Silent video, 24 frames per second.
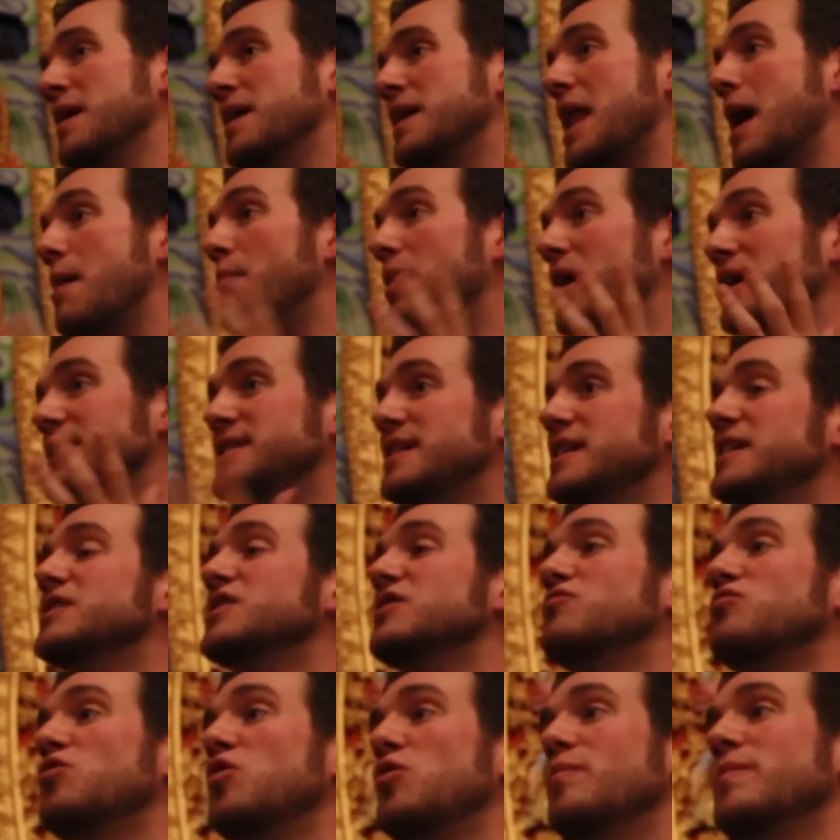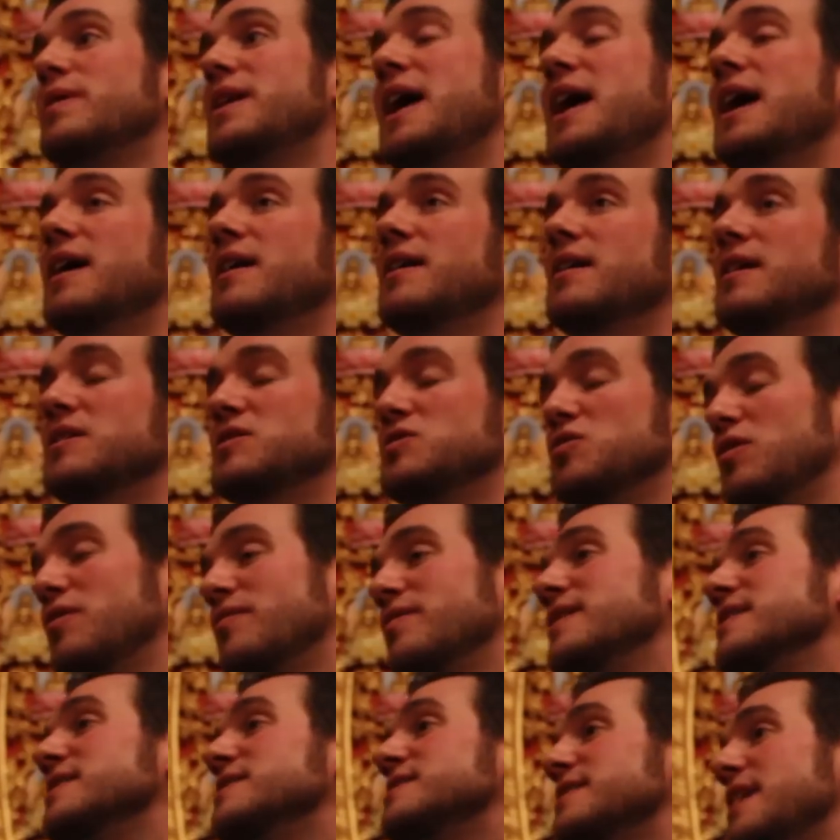Now my teacher Rob Nairn has
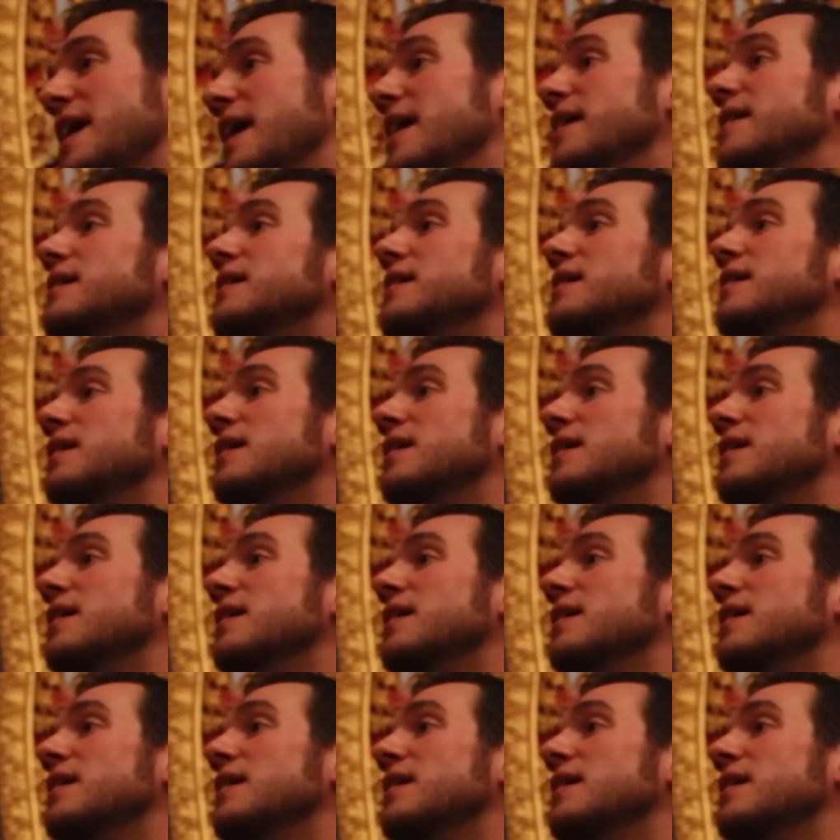often said,